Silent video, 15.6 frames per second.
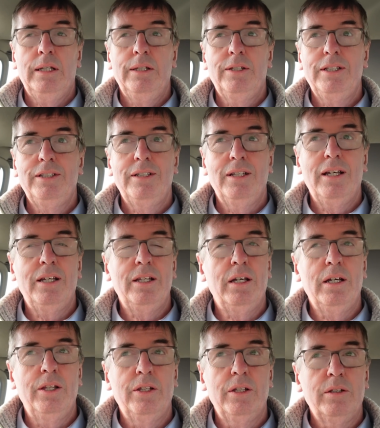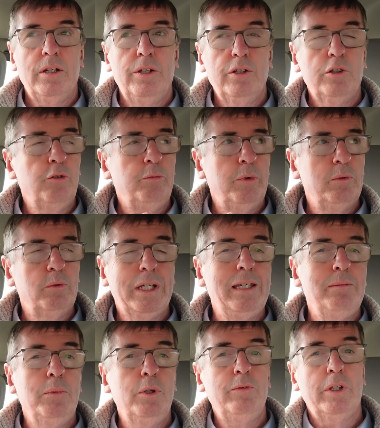The government will
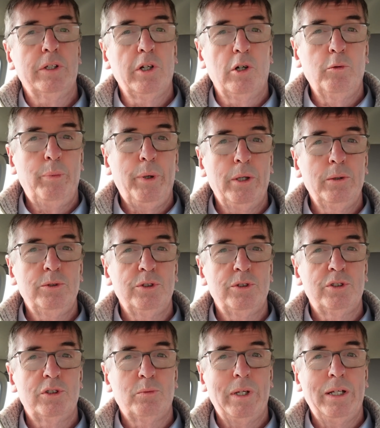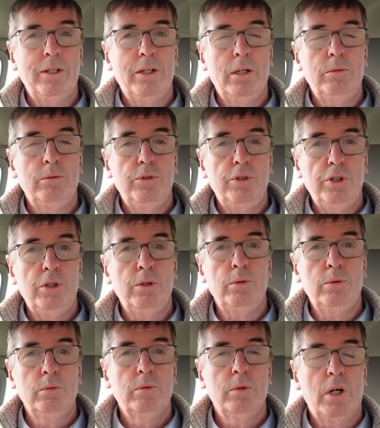keep moving the goalposts as to when no
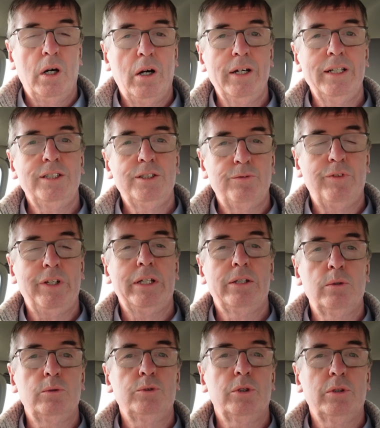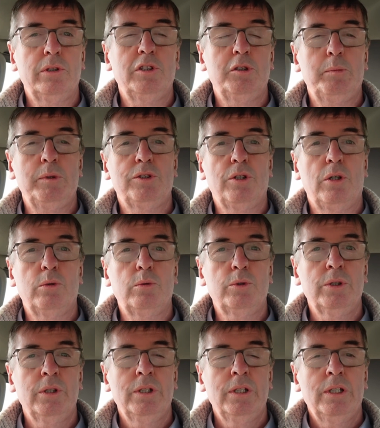new ICE vehicles are going to be sold.